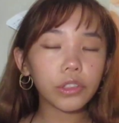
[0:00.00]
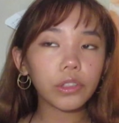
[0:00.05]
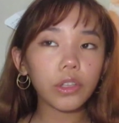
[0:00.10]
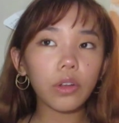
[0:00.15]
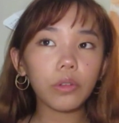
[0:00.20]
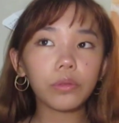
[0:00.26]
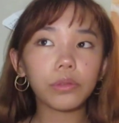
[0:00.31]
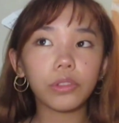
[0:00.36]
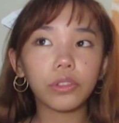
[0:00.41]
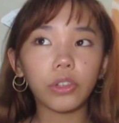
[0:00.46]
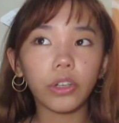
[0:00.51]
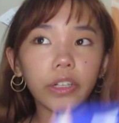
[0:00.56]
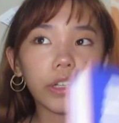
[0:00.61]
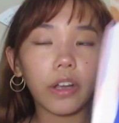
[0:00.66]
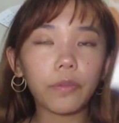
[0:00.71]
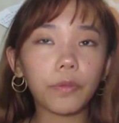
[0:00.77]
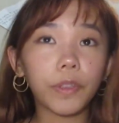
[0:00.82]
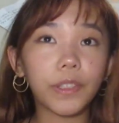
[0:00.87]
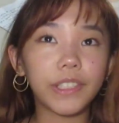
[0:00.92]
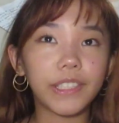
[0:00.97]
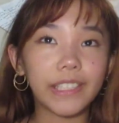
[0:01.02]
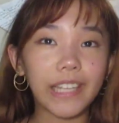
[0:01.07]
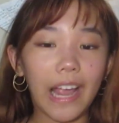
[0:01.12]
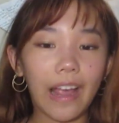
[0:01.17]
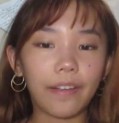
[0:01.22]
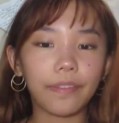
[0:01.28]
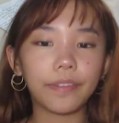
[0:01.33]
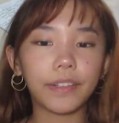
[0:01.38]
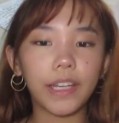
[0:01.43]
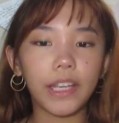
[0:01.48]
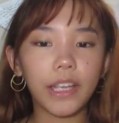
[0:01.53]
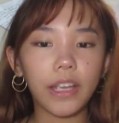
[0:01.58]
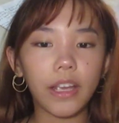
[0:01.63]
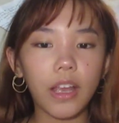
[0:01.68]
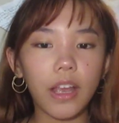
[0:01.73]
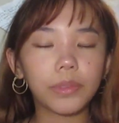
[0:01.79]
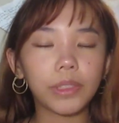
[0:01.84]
So starting off with Daphne,